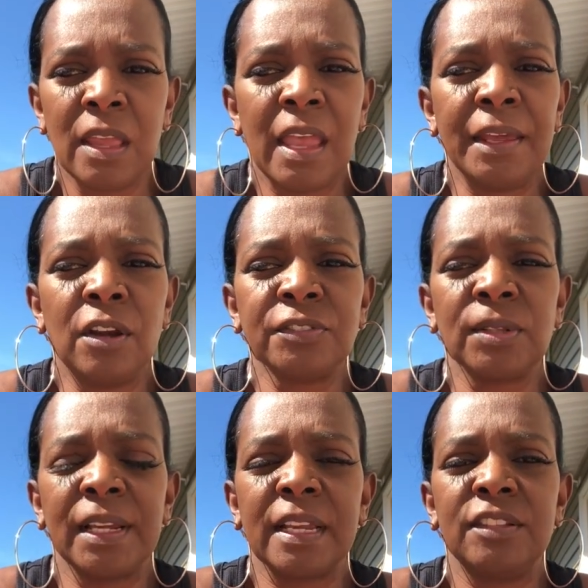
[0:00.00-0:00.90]
And also,
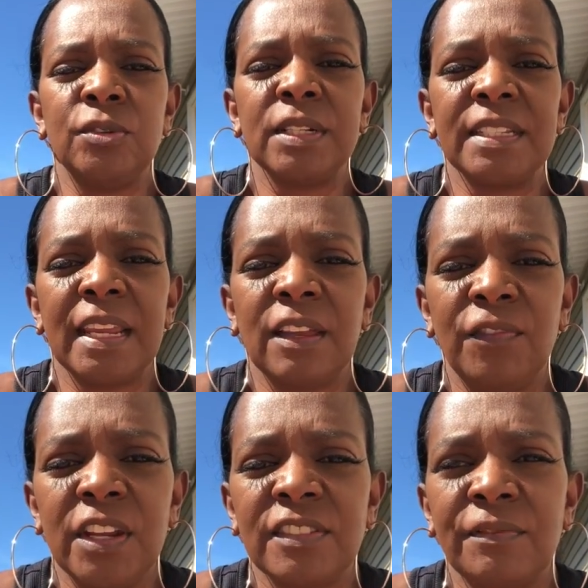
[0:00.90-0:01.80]
like I said, you can take
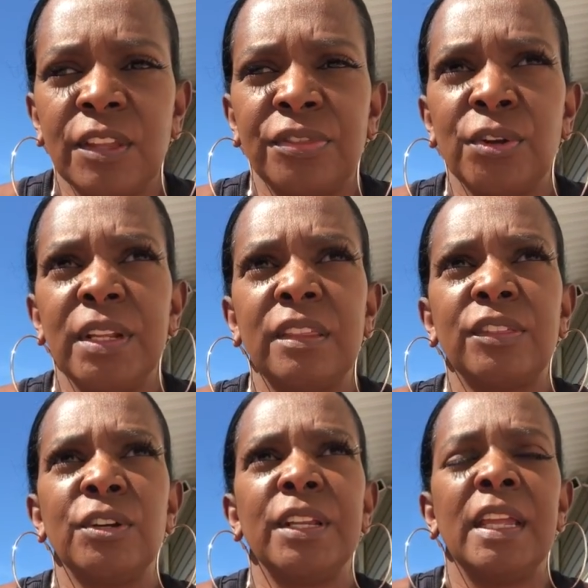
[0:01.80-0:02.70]
advantage of the
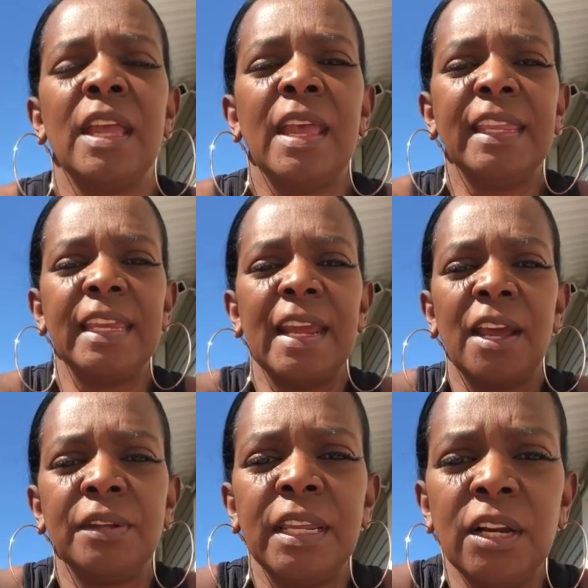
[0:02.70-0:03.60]
30/30. Get
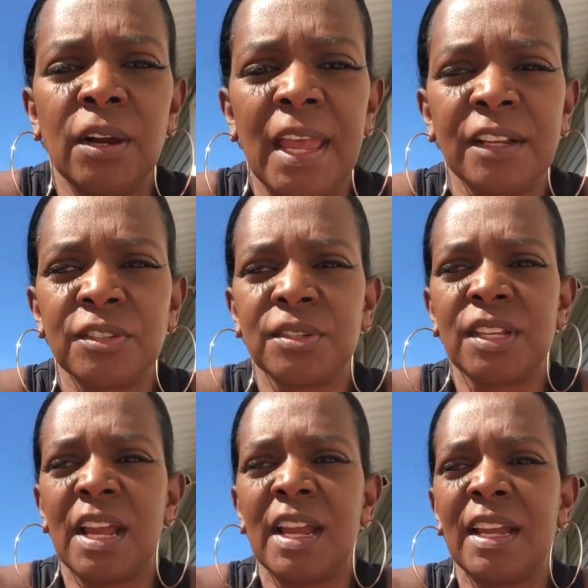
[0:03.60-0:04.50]
out here,
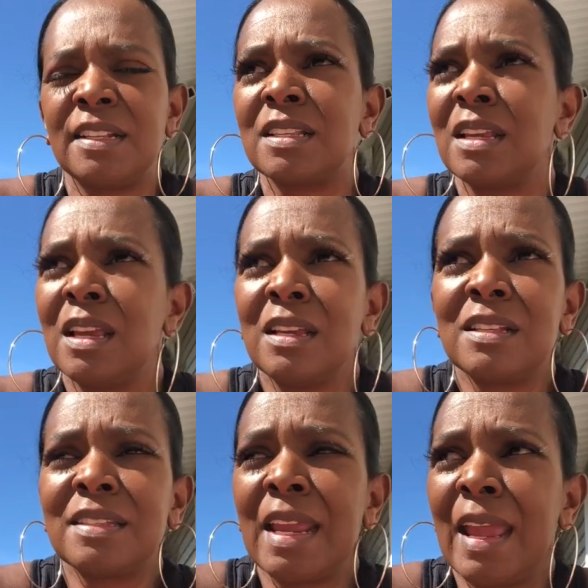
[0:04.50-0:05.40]
exercise,
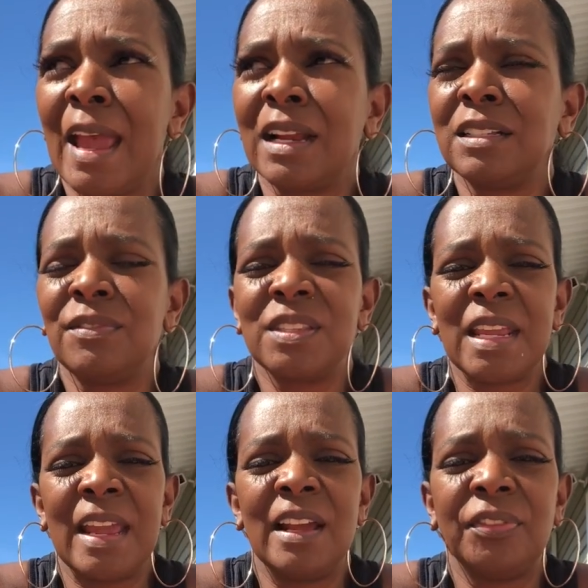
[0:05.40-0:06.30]
stay active,
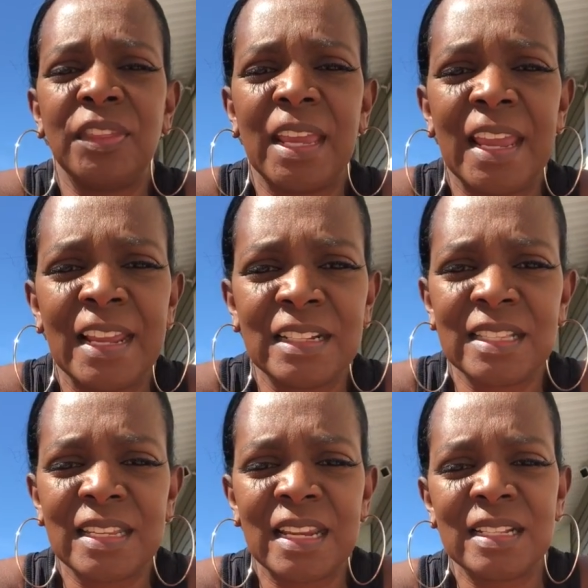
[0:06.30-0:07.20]
stay healthy, and
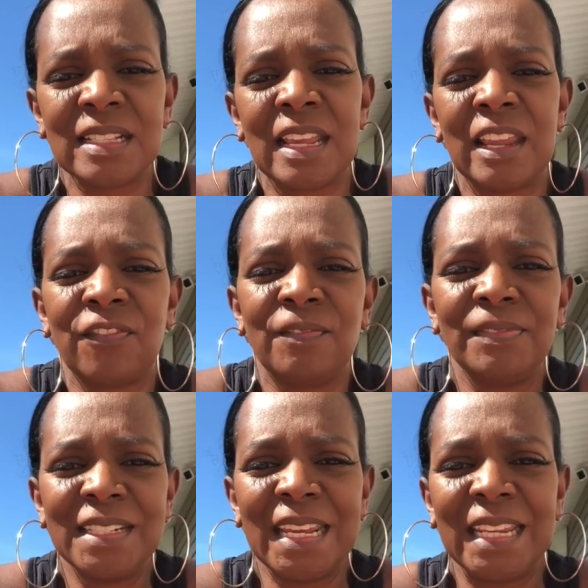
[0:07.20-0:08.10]
stay safe.
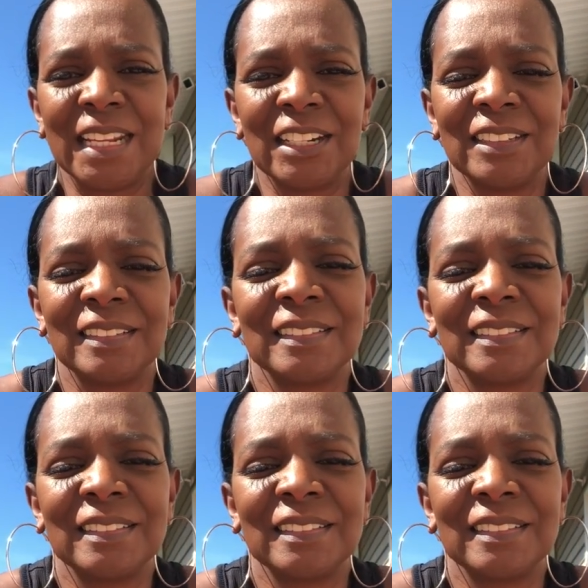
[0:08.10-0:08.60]
Take care.